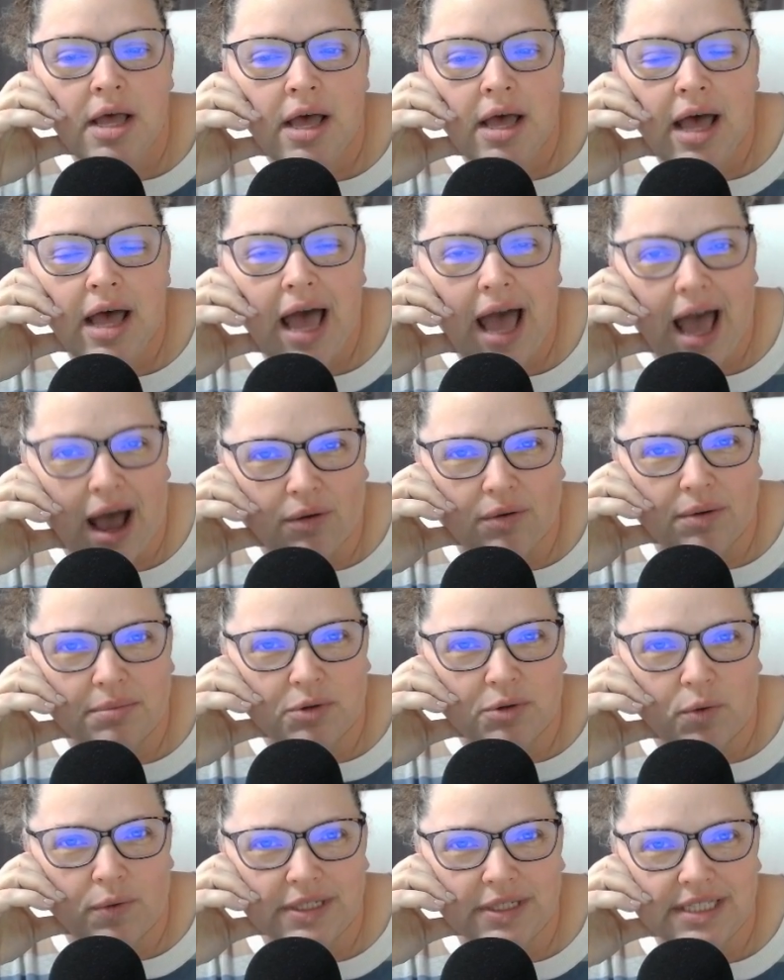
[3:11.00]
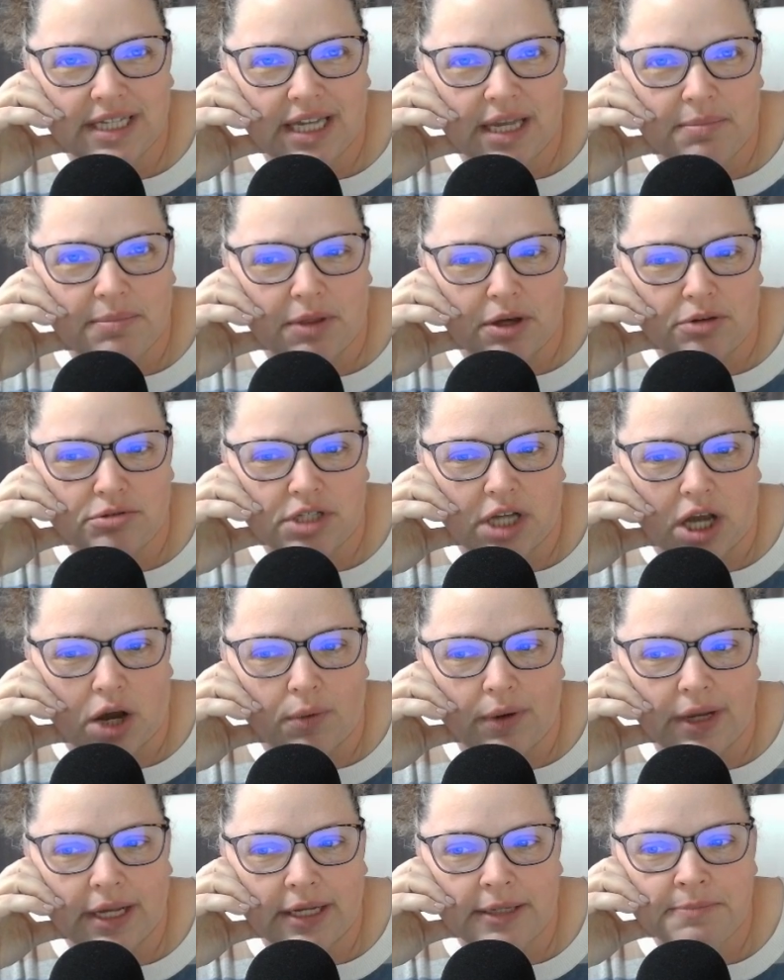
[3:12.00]
how I'm going to keep those
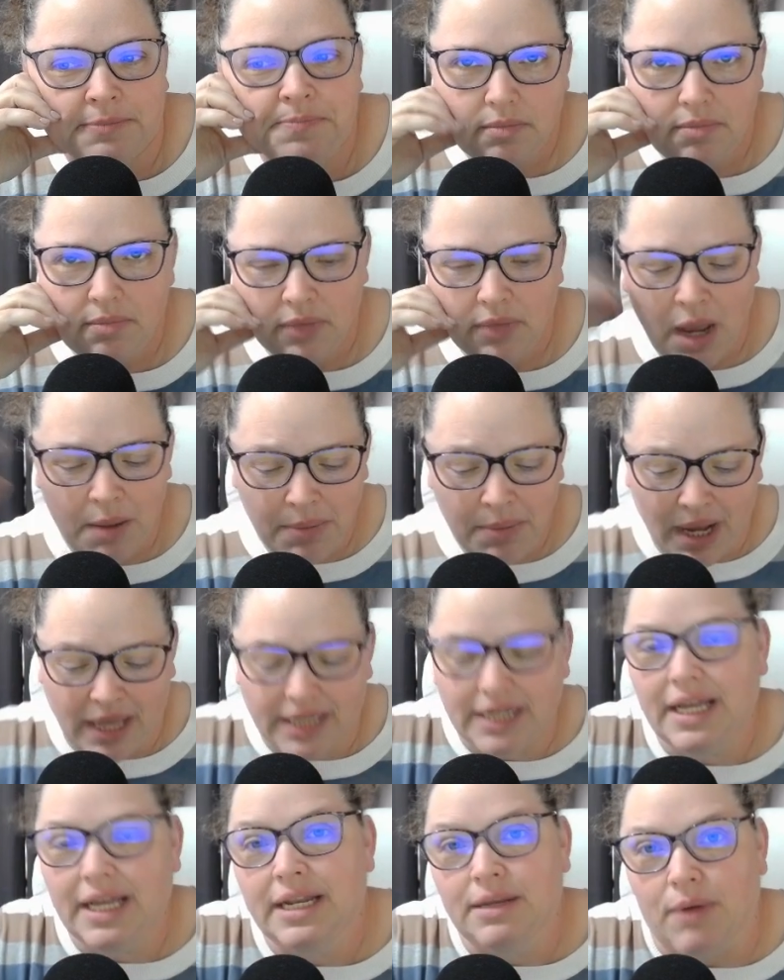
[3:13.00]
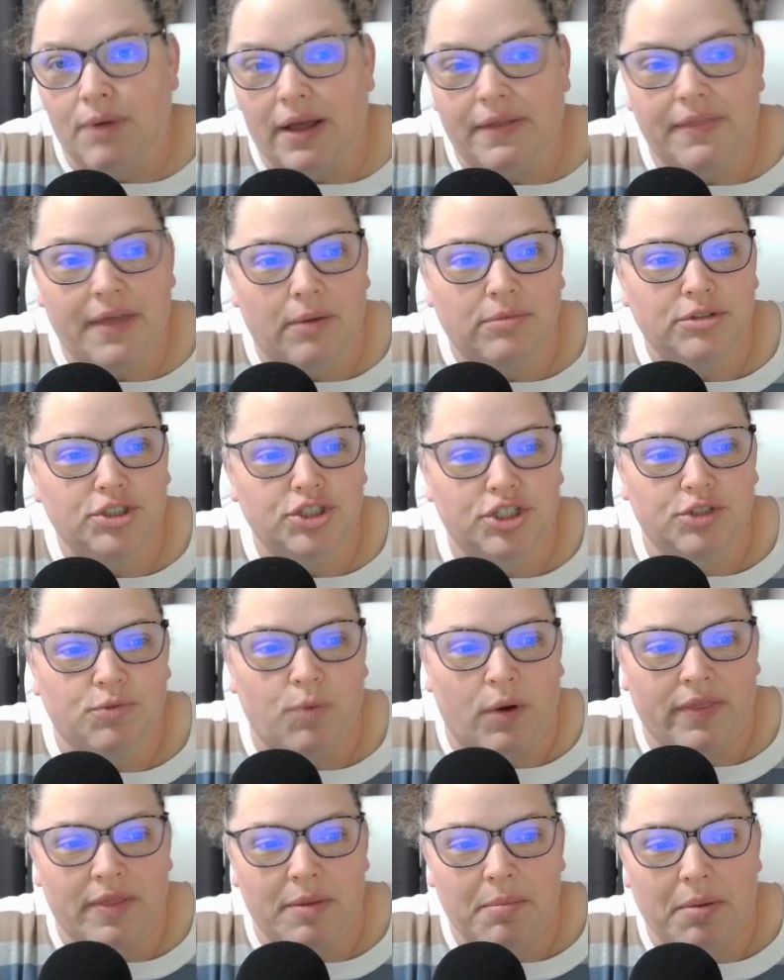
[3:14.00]
going. But anyway, that was just
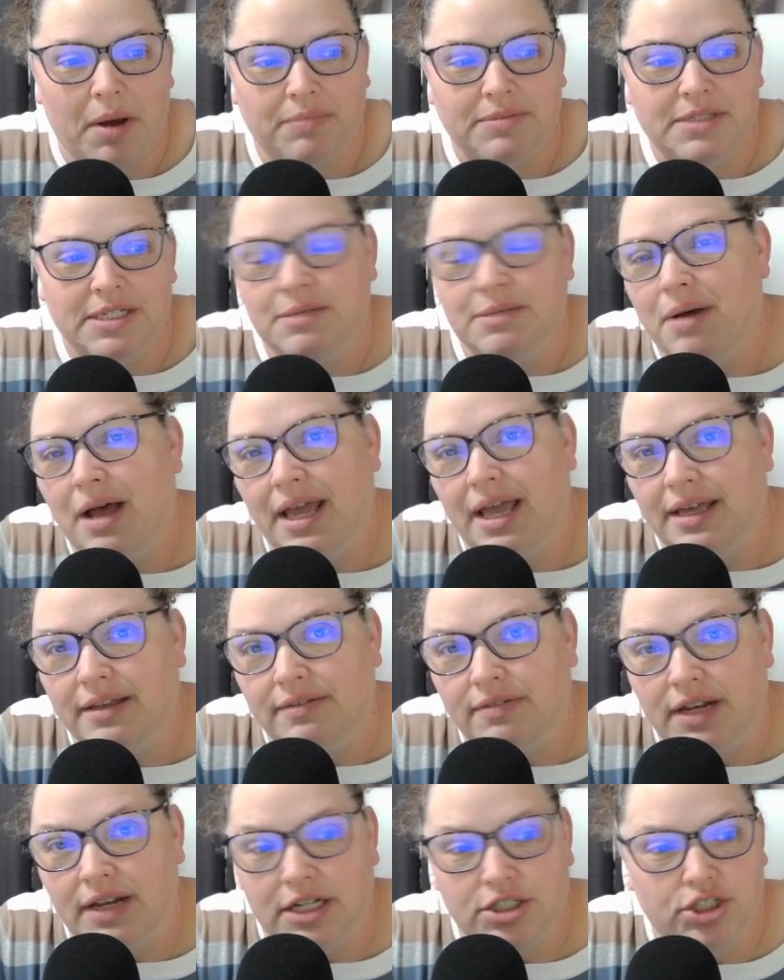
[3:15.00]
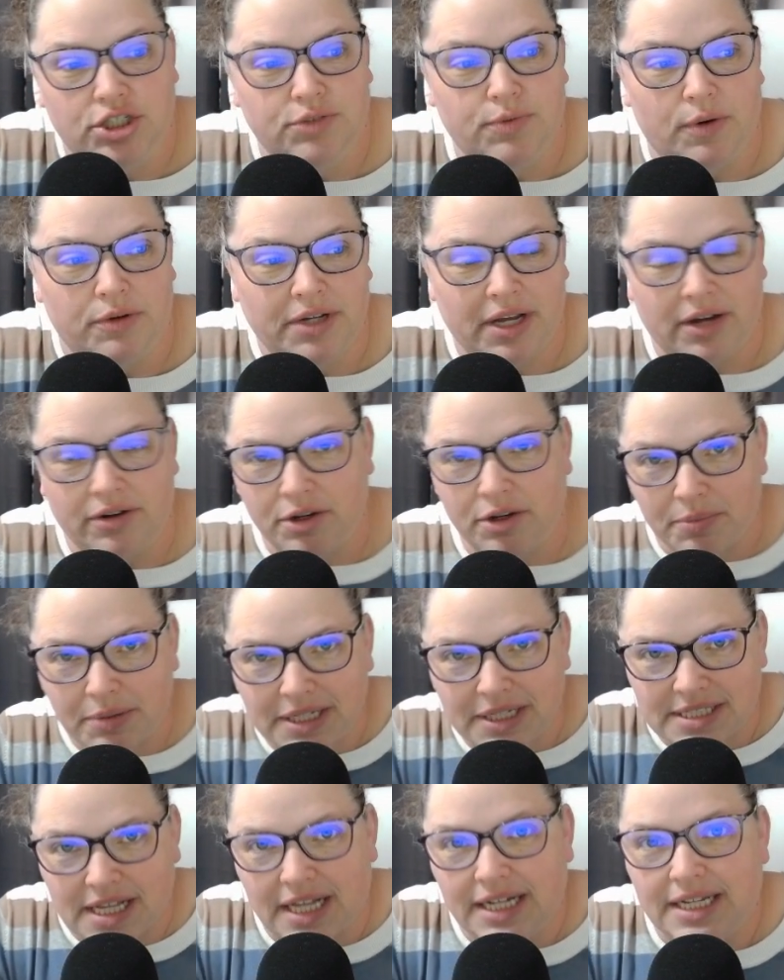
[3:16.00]
one that popped into my head that I just wrote down here
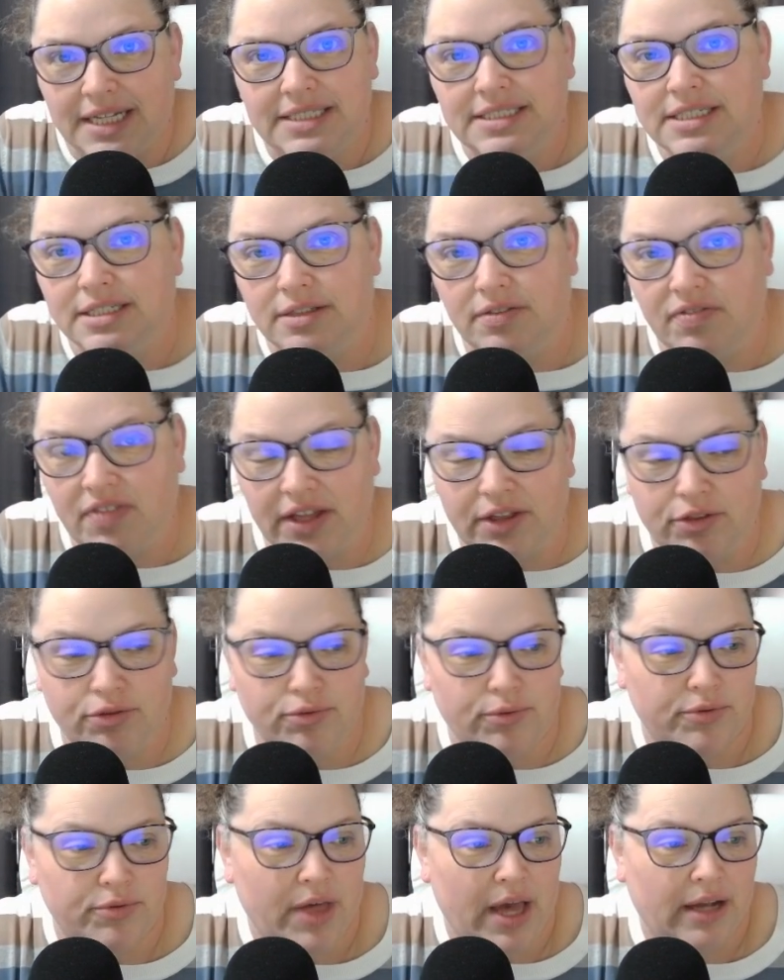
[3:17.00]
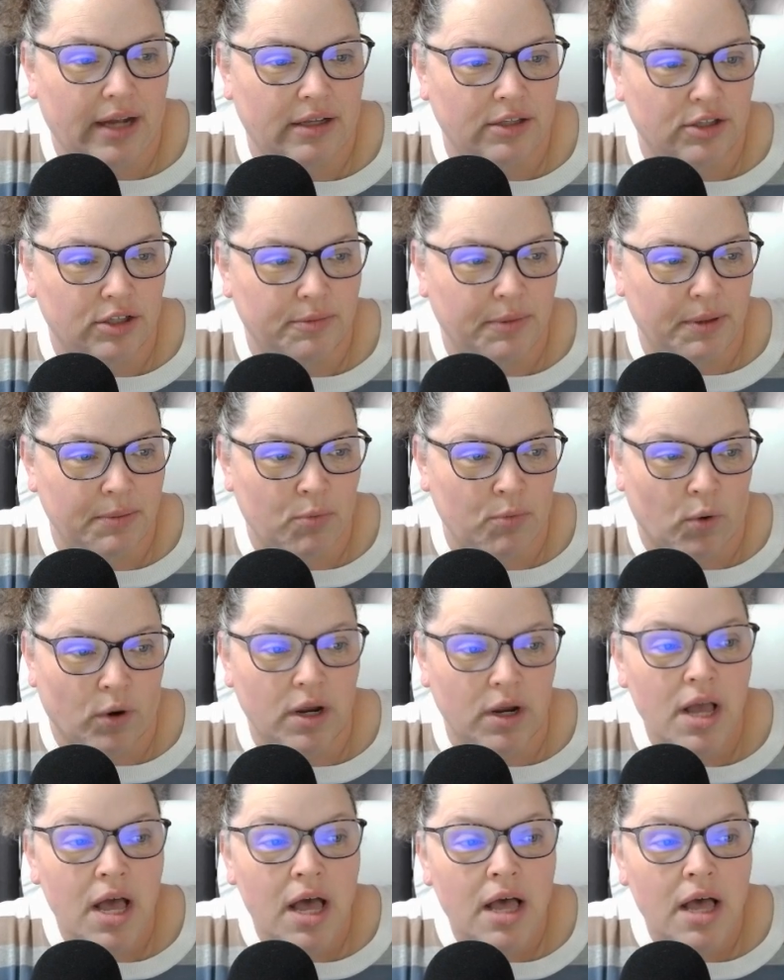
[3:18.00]
because I need to think through that a little bit more.